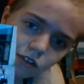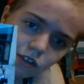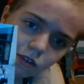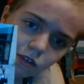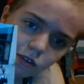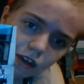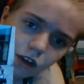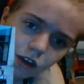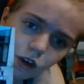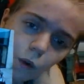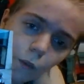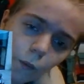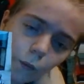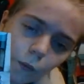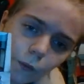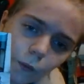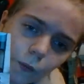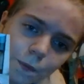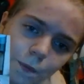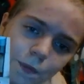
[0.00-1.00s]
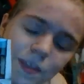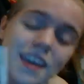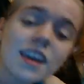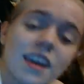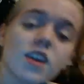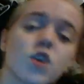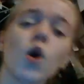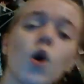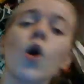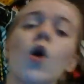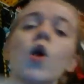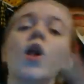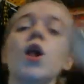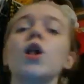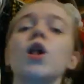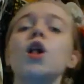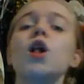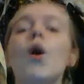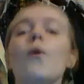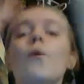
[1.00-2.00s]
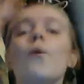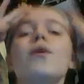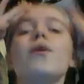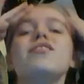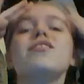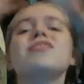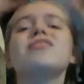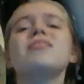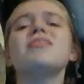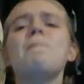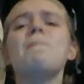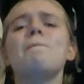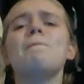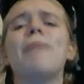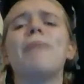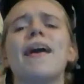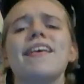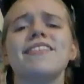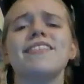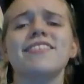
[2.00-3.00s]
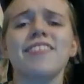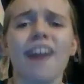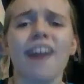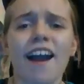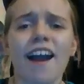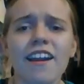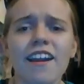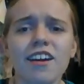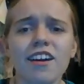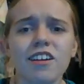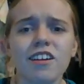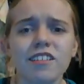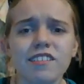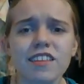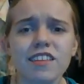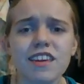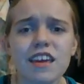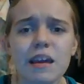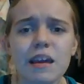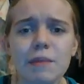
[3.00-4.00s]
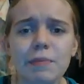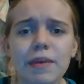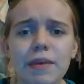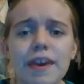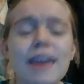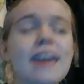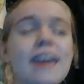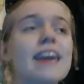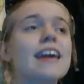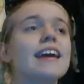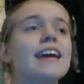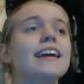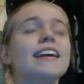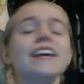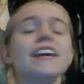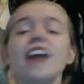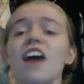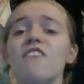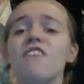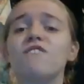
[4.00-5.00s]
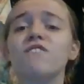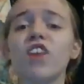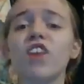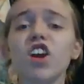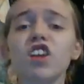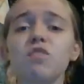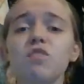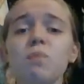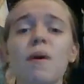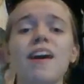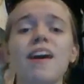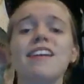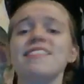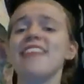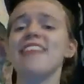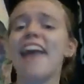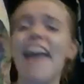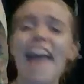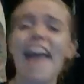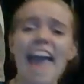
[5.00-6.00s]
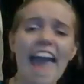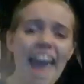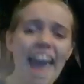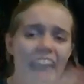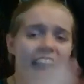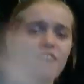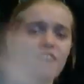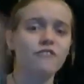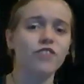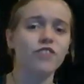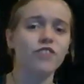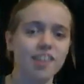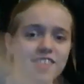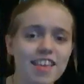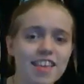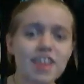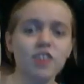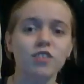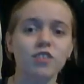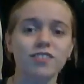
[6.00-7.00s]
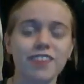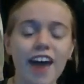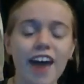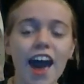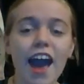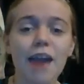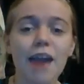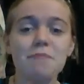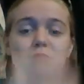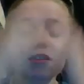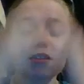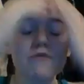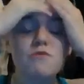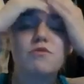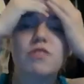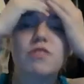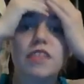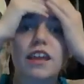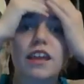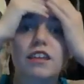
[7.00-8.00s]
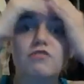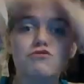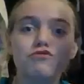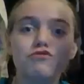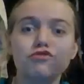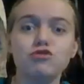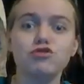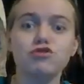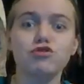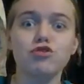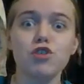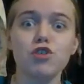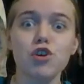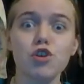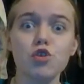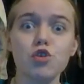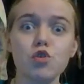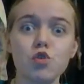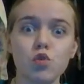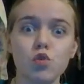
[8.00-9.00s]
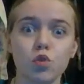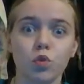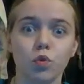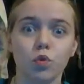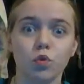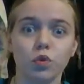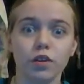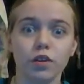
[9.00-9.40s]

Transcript: It was like Cole. Cole was the best guy on our team. He got first place every single time, and it was like, dude.